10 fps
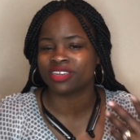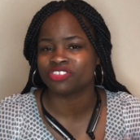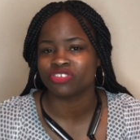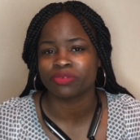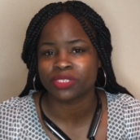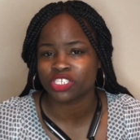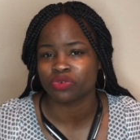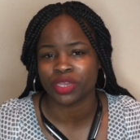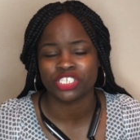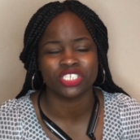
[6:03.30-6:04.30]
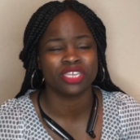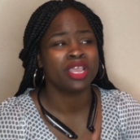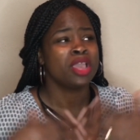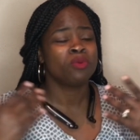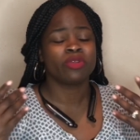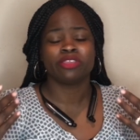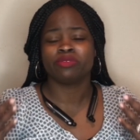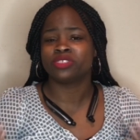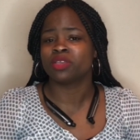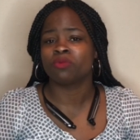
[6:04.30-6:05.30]
in a trip situation, where
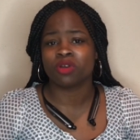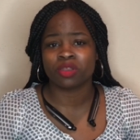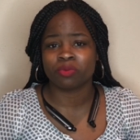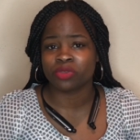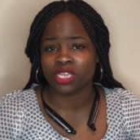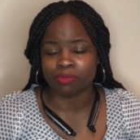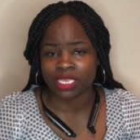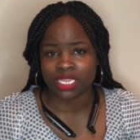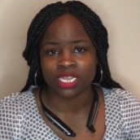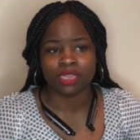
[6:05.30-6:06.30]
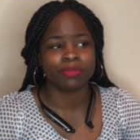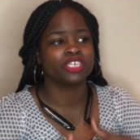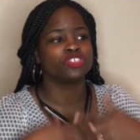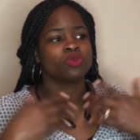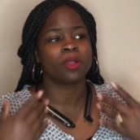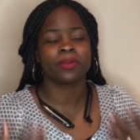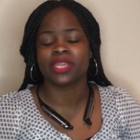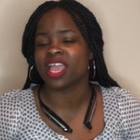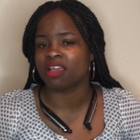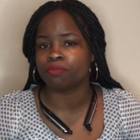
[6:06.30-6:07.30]
you didn't want to really be there because you
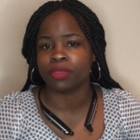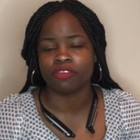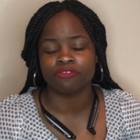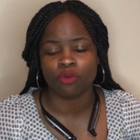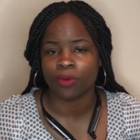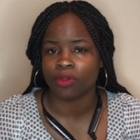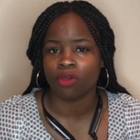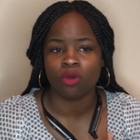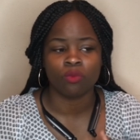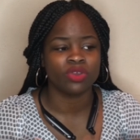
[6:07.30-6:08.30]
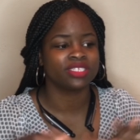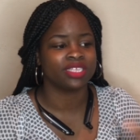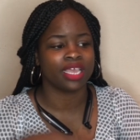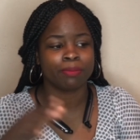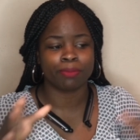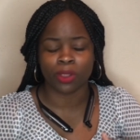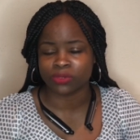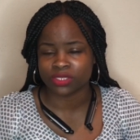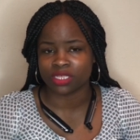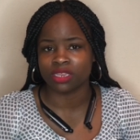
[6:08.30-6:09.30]
already have beef going on with said
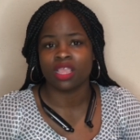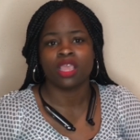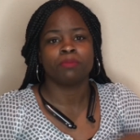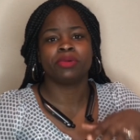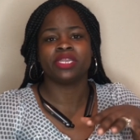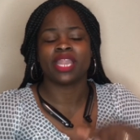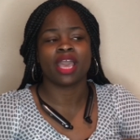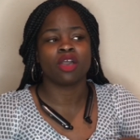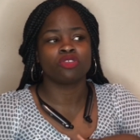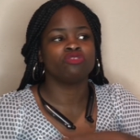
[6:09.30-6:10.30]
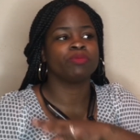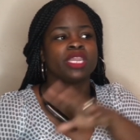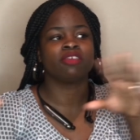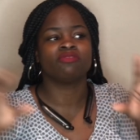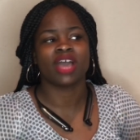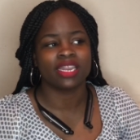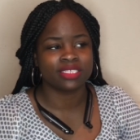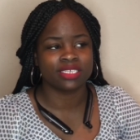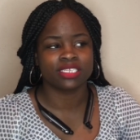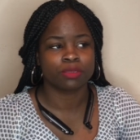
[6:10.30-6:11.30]
person. But now you've been
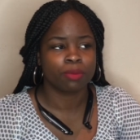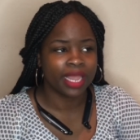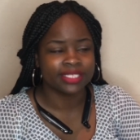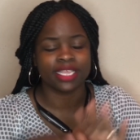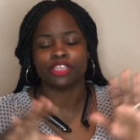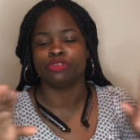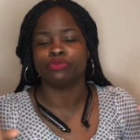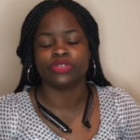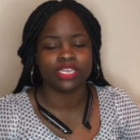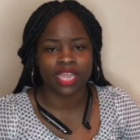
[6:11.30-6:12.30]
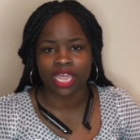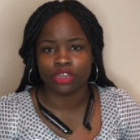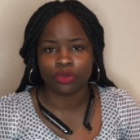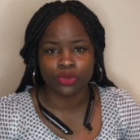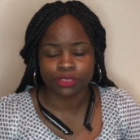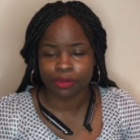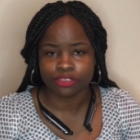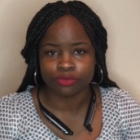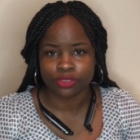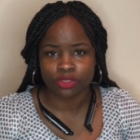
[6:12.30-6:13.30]
invited to this place and you did not know this
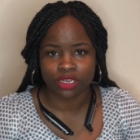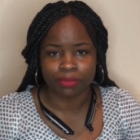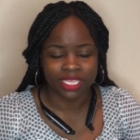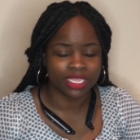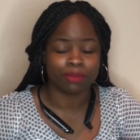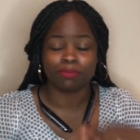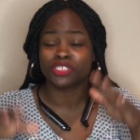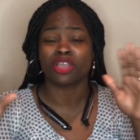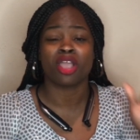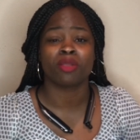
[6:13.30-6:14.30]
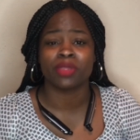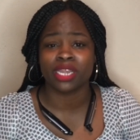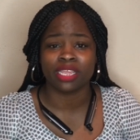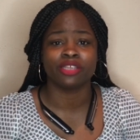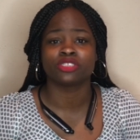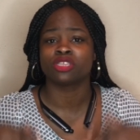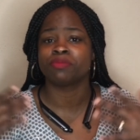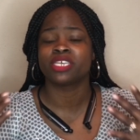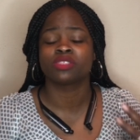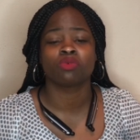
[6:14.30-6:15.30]
person was going to be there. But you're already here, so you
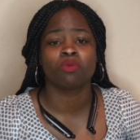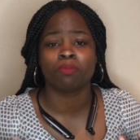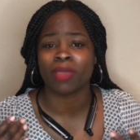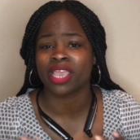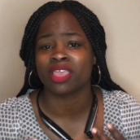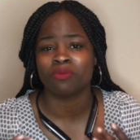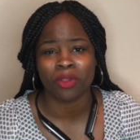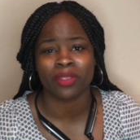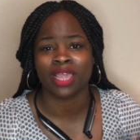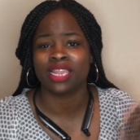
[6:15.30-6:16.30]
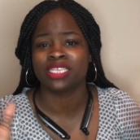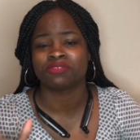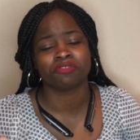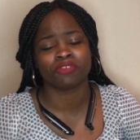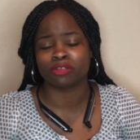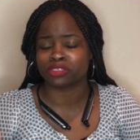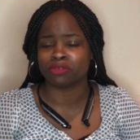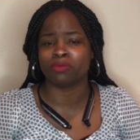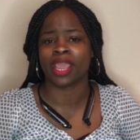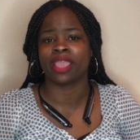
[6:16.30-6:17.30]
may as well make it work, at least for the first
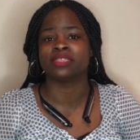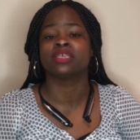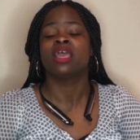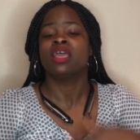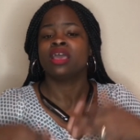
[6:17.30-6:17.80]
2 days,